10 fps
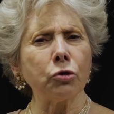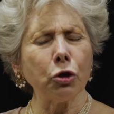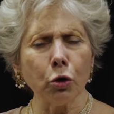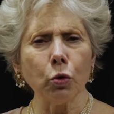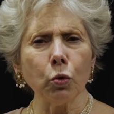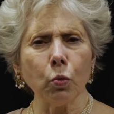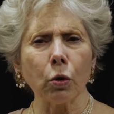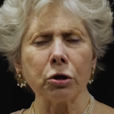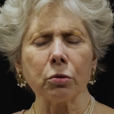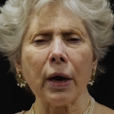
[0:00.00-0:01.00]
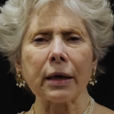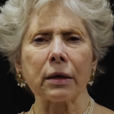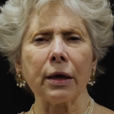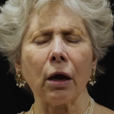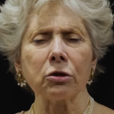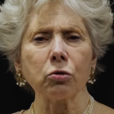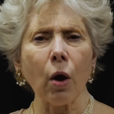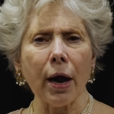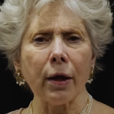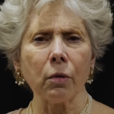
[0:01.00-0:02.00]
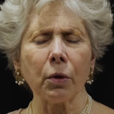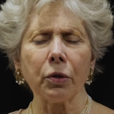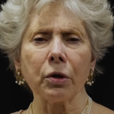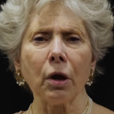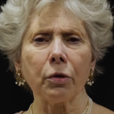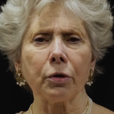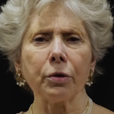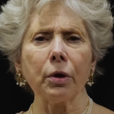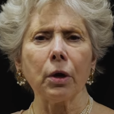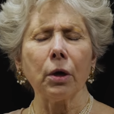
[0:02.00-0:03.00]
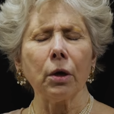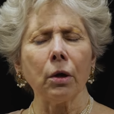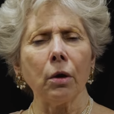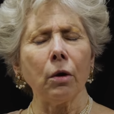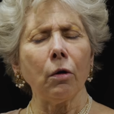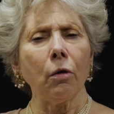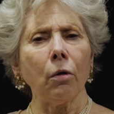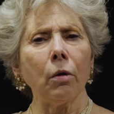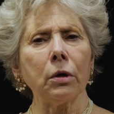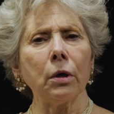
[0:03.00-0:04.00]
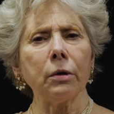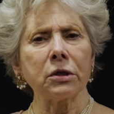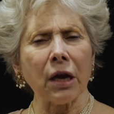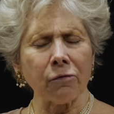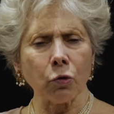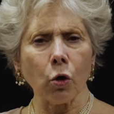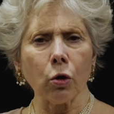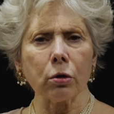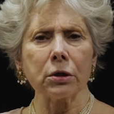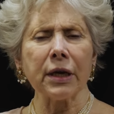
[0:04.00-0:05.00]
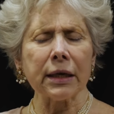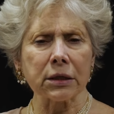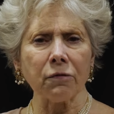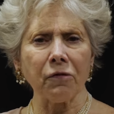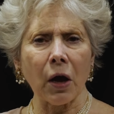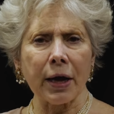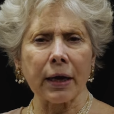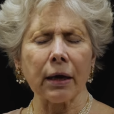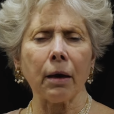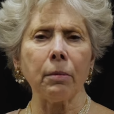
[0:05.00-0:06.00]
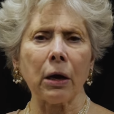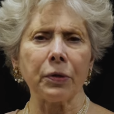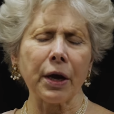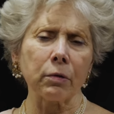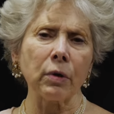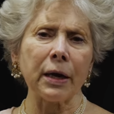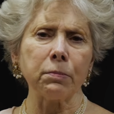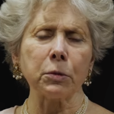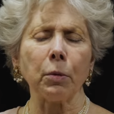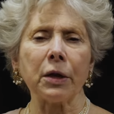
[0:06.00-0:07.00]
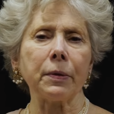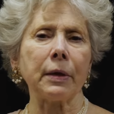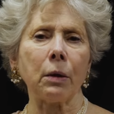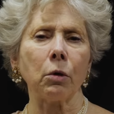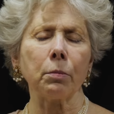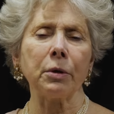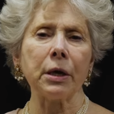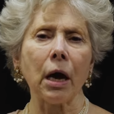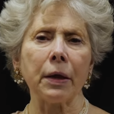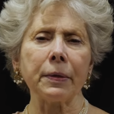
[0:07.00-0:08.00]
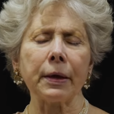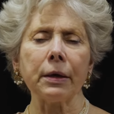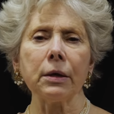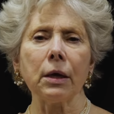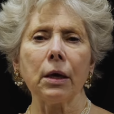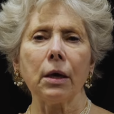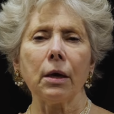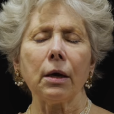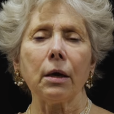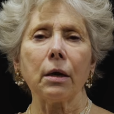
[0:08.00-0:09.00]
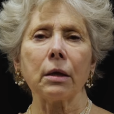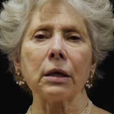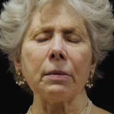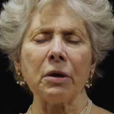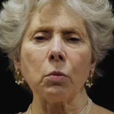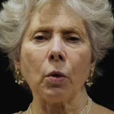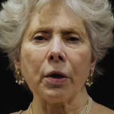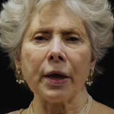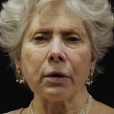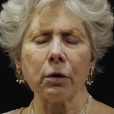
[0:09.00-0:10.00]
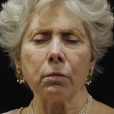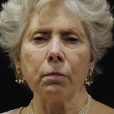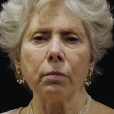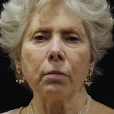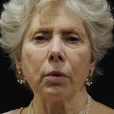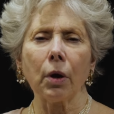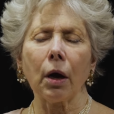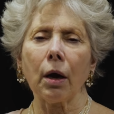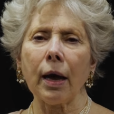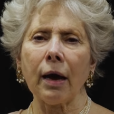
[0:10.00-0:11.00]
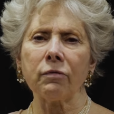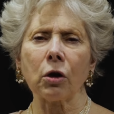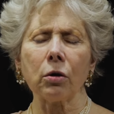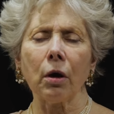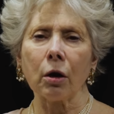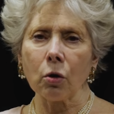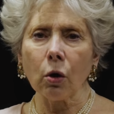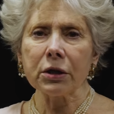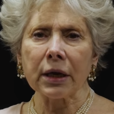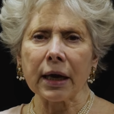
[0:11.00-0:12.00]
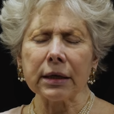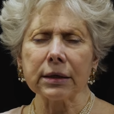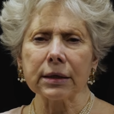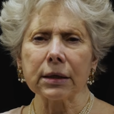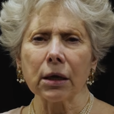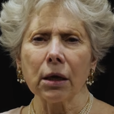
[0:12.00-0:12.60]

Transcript: 2 were directly on trial with another several testifying about their rapes, but they were beyond the limit where they could have a court case.